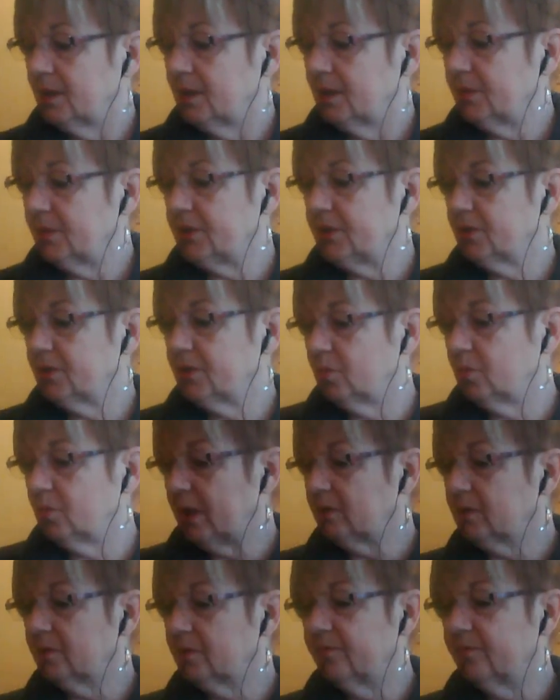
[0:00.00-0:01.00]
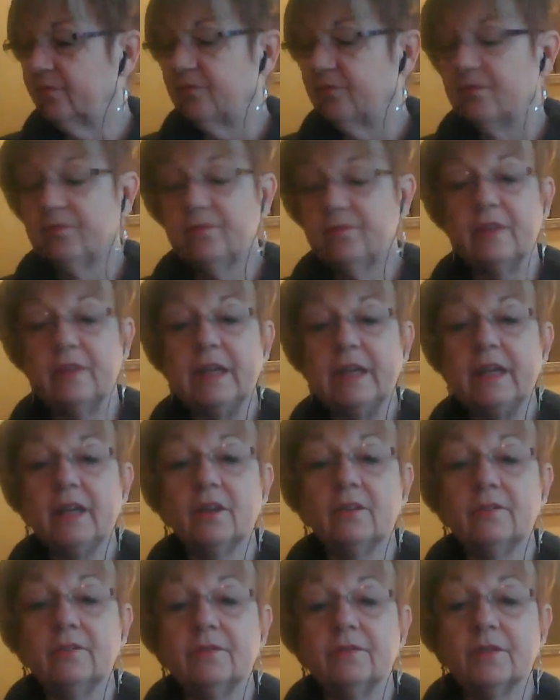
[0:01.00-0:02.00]
I'm going to do a welcome
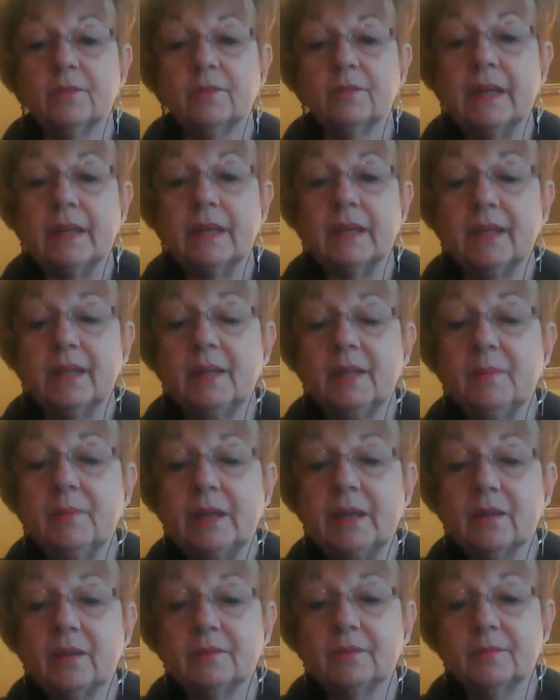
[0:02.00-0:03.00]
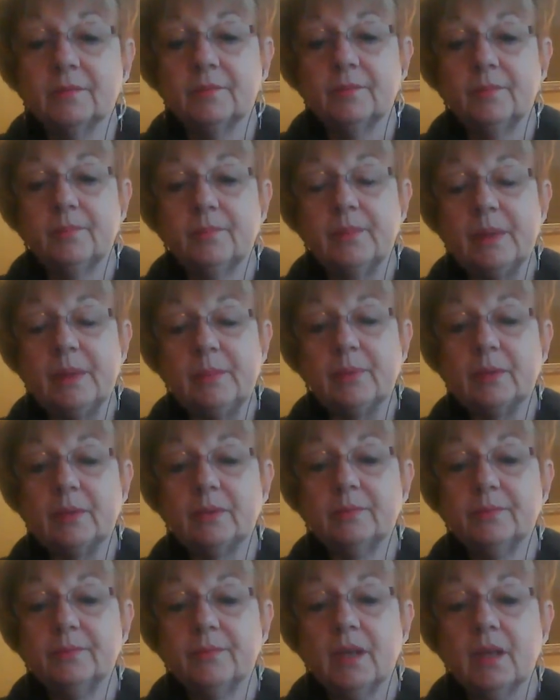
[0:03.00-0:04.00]
video for my email
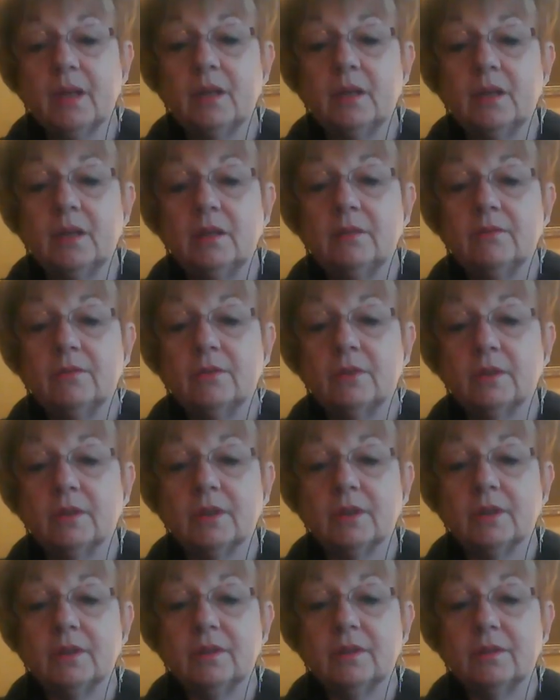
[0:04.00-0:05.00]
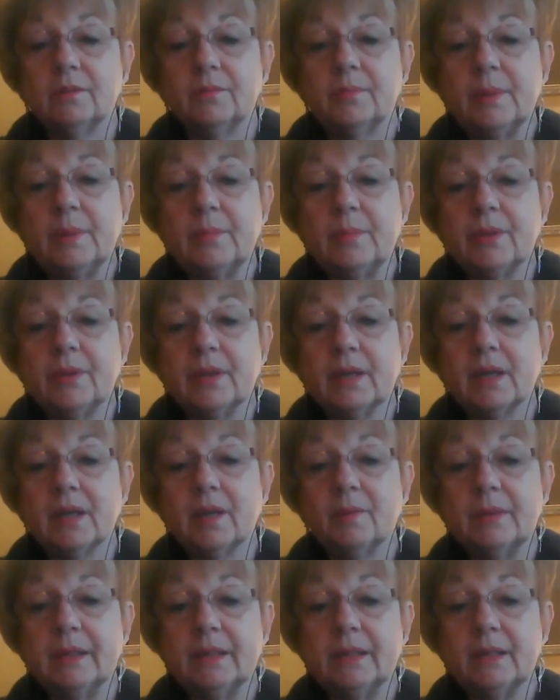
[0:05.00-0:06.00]
people, for the people that
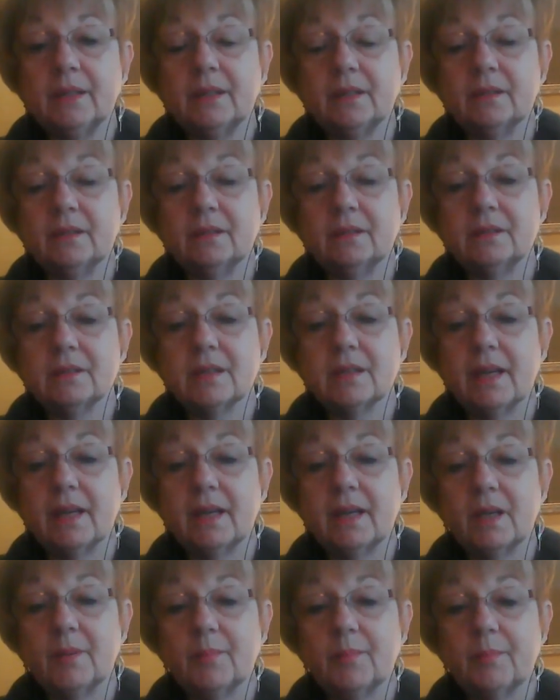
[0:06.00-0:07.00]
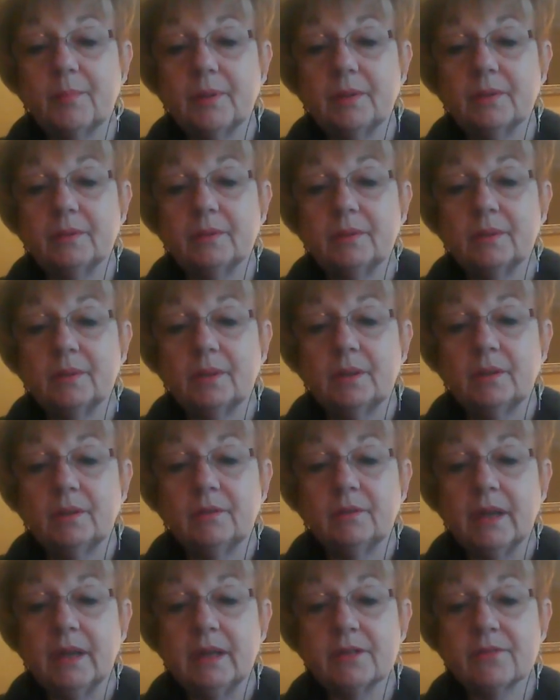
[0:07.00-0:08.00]
come in and sign up
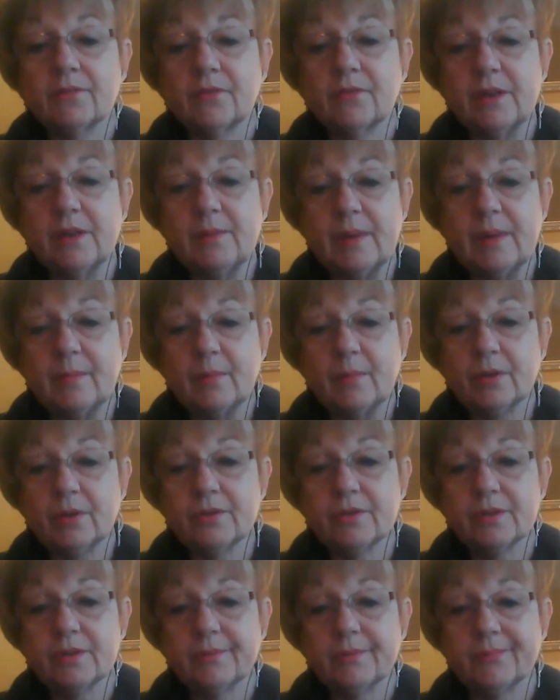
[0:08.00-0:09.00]
as free members.